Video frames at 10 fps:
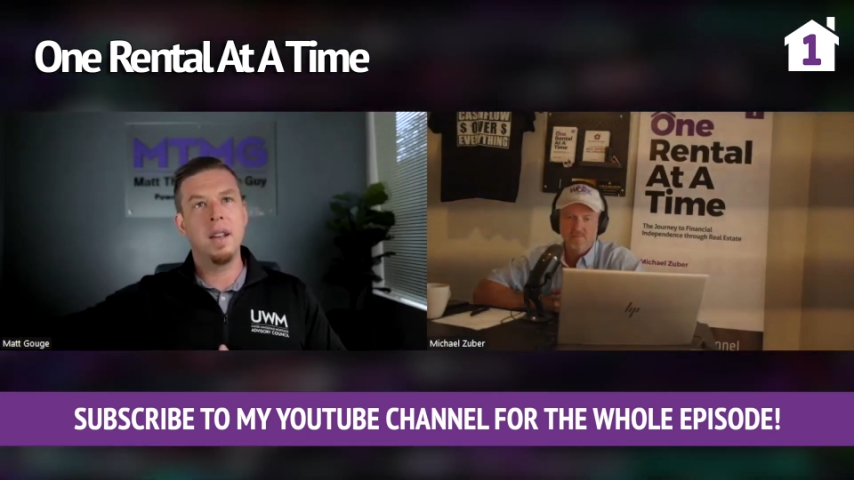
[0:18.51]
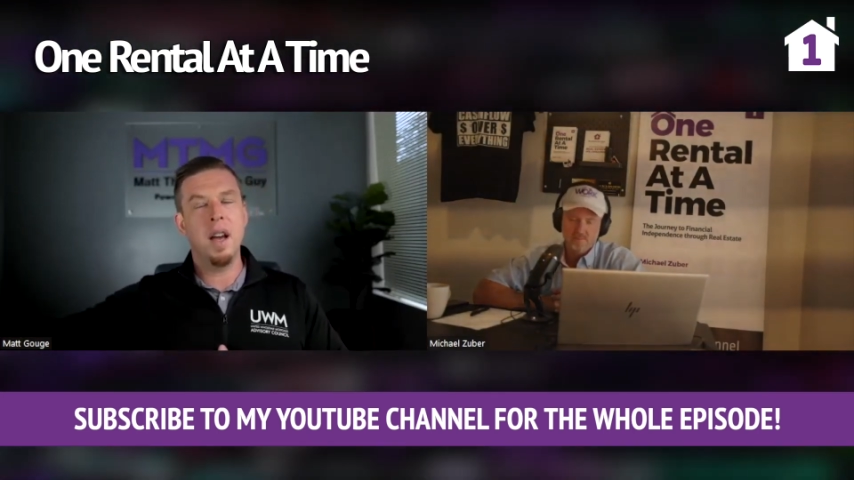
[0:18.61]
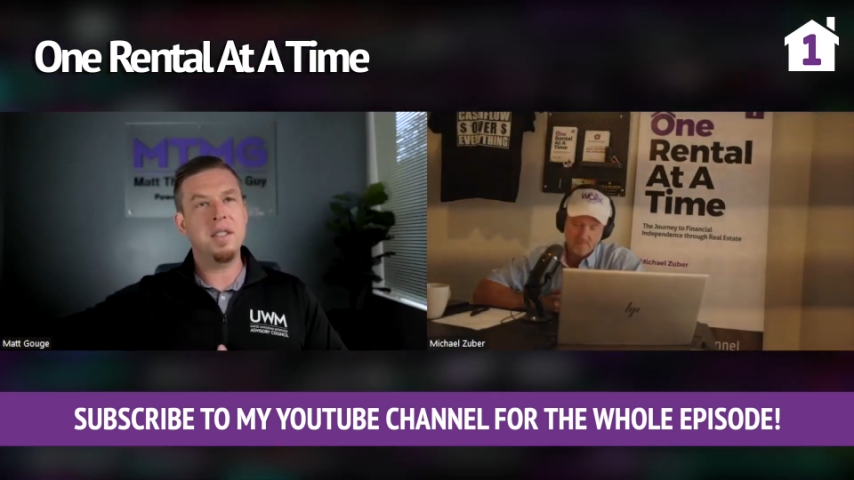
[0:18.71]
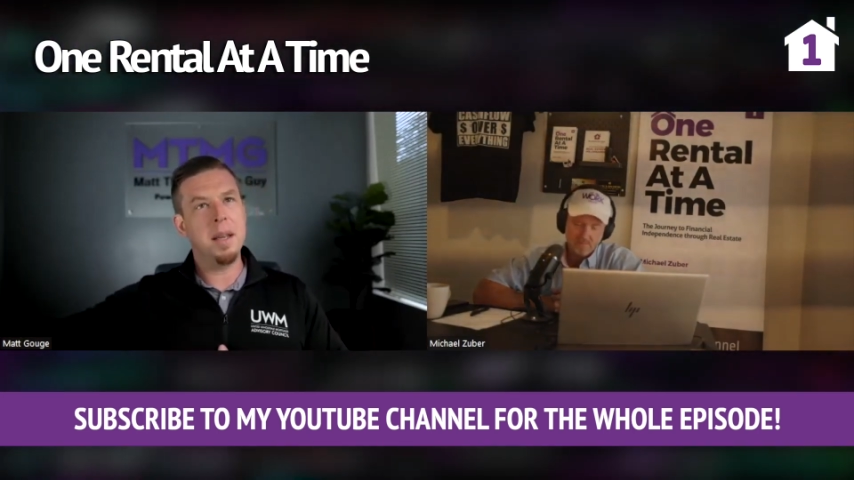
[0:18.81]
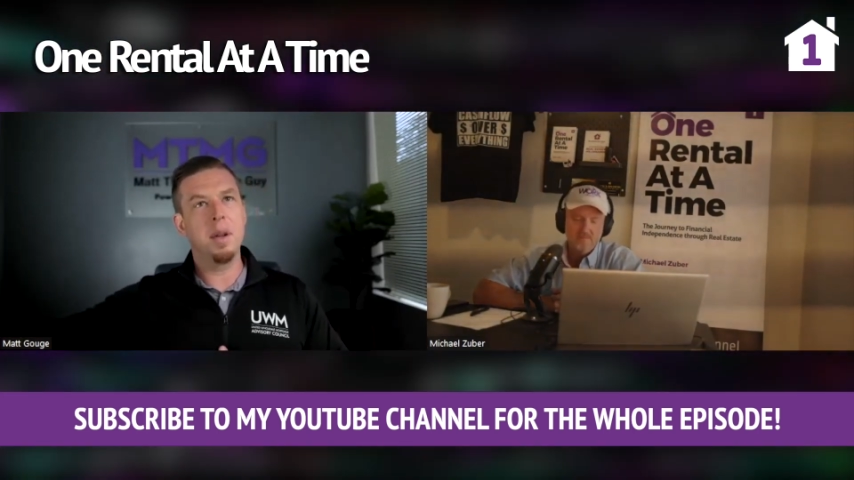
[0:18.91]

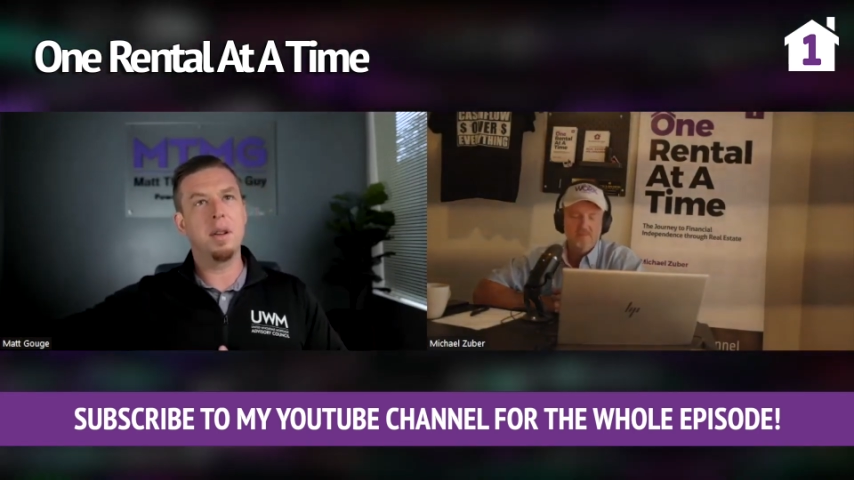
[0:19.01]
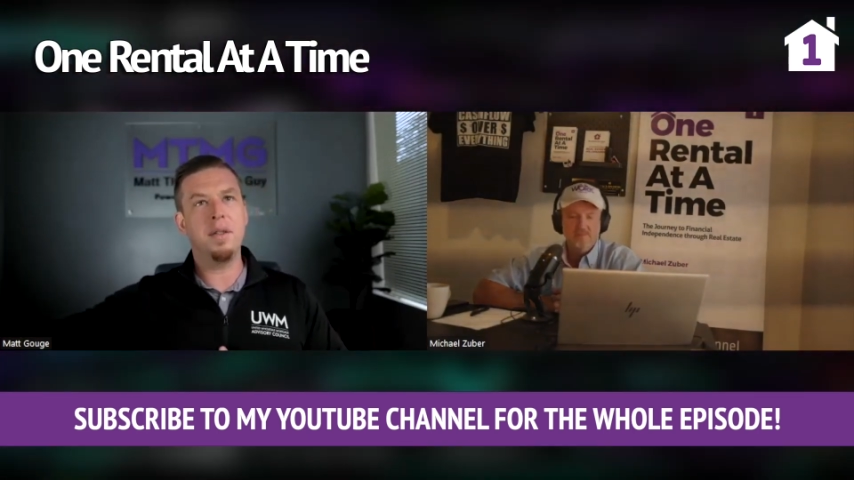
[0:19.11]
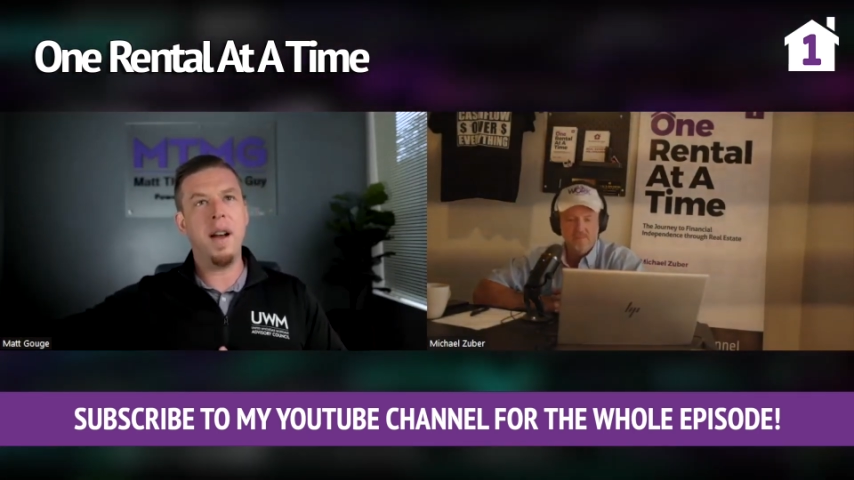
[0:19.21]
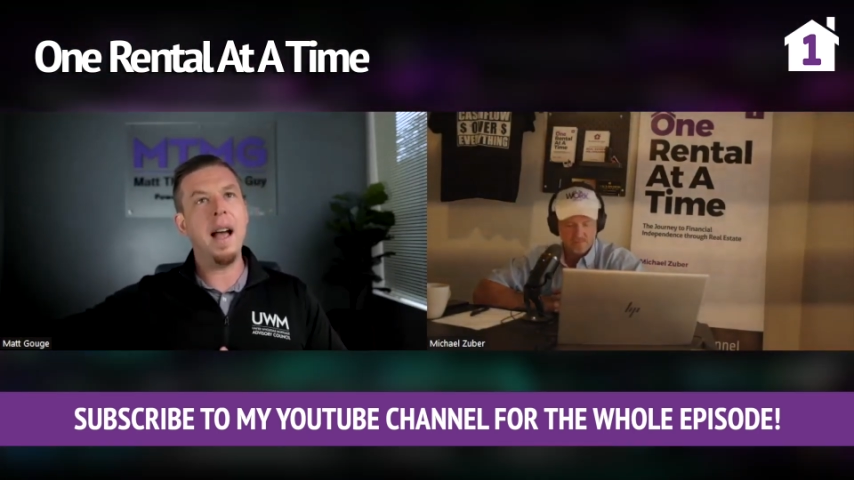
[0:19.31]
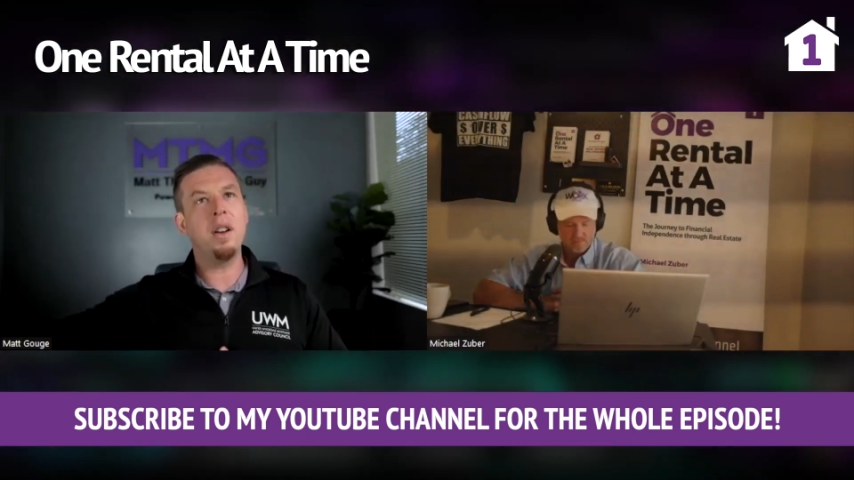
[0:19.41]
a similar
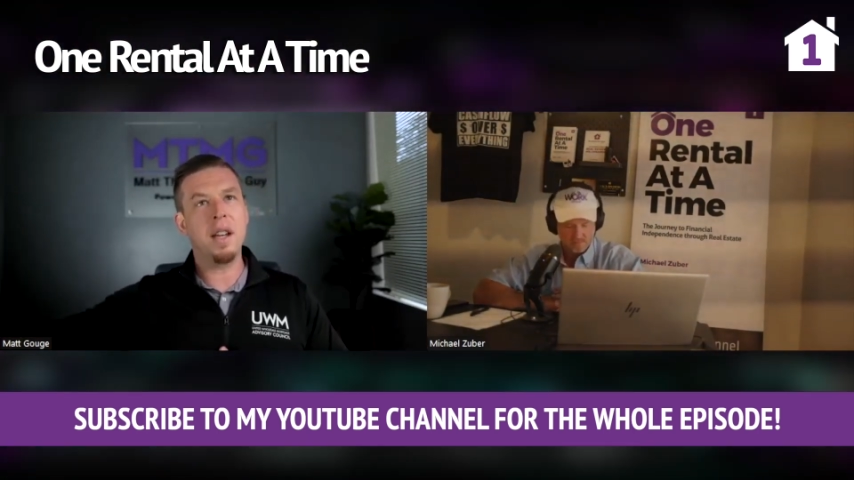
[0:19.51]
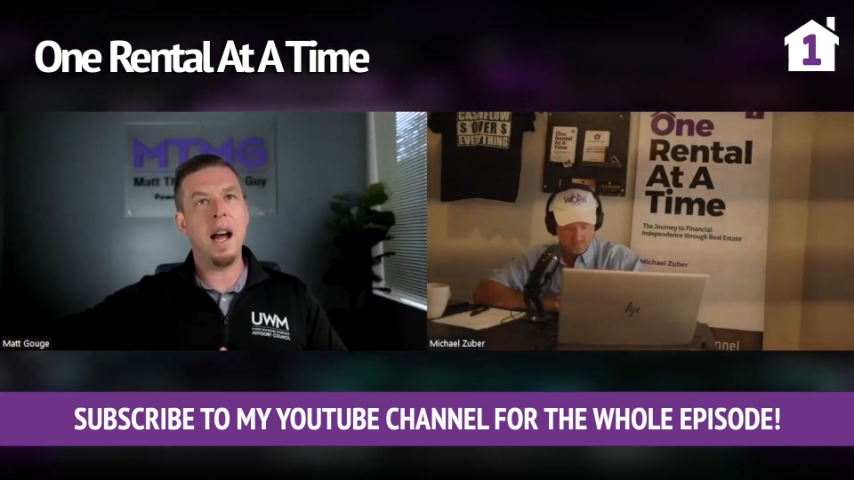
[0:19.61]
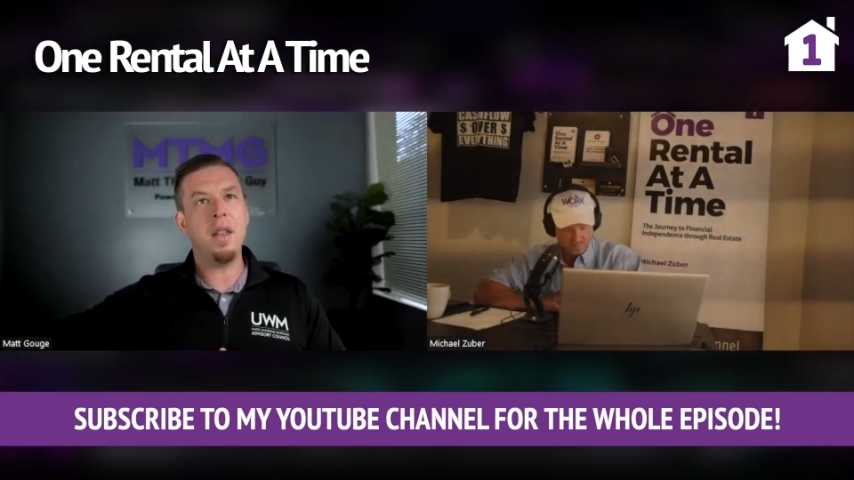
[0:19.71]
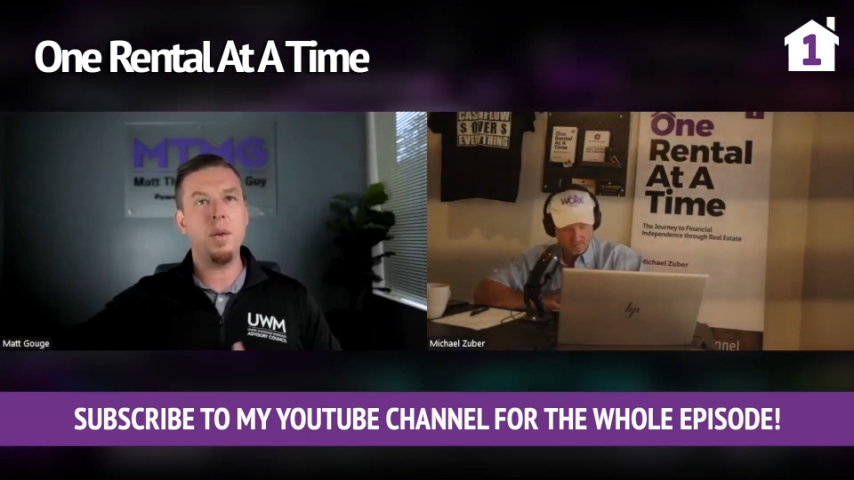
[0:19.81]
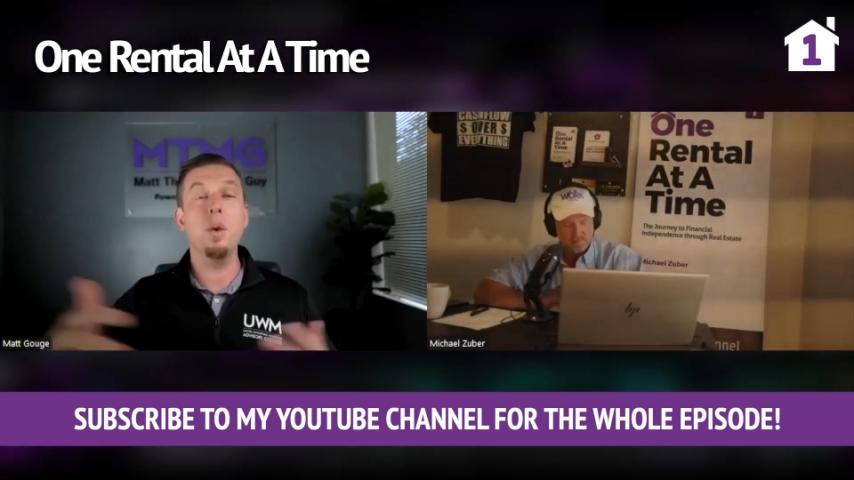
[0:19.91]
file
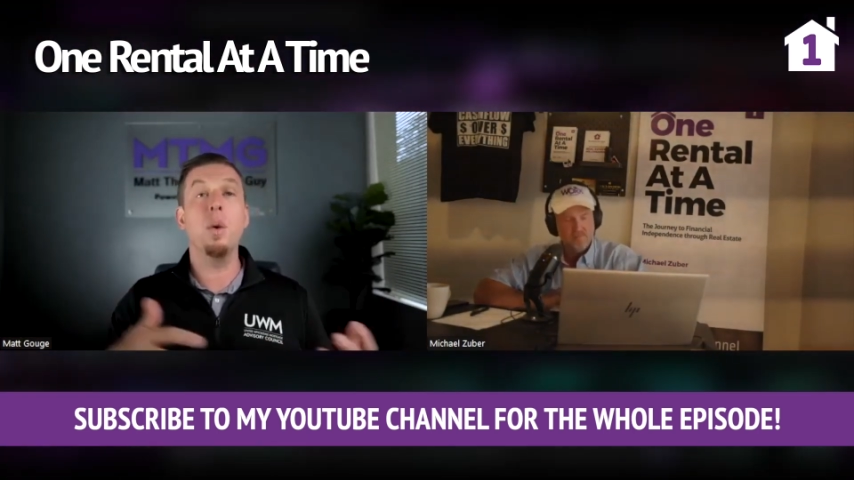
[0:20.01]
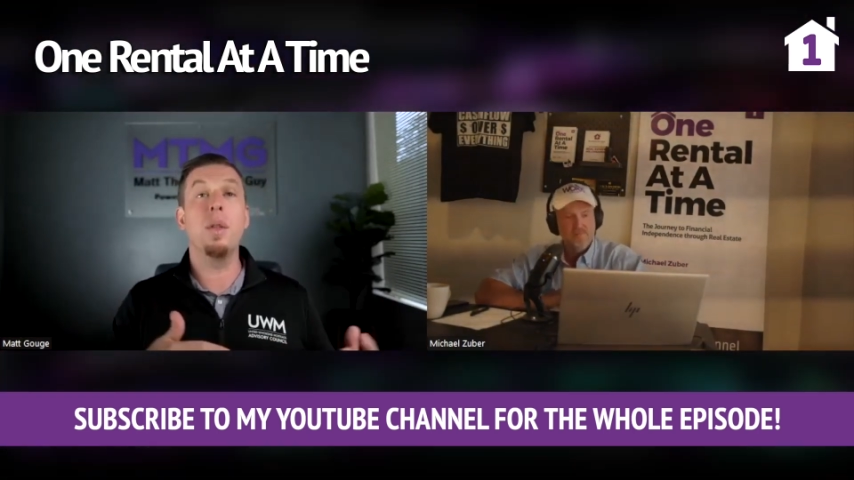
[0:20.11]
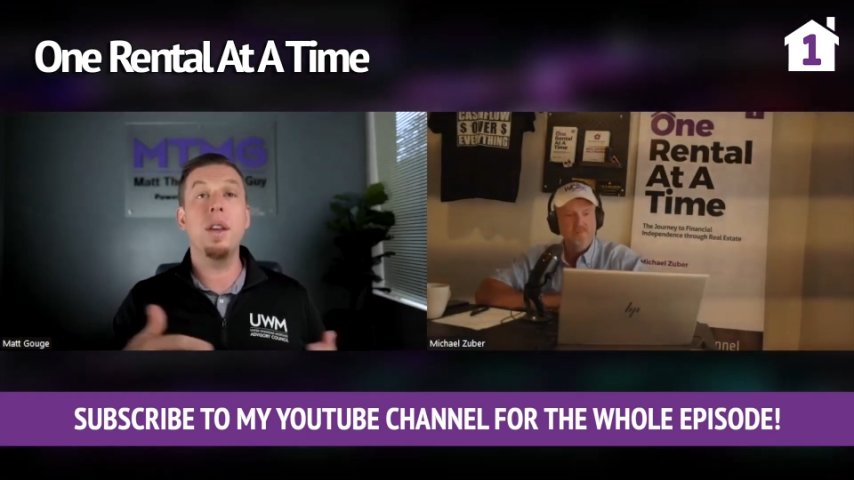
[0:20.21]
got through.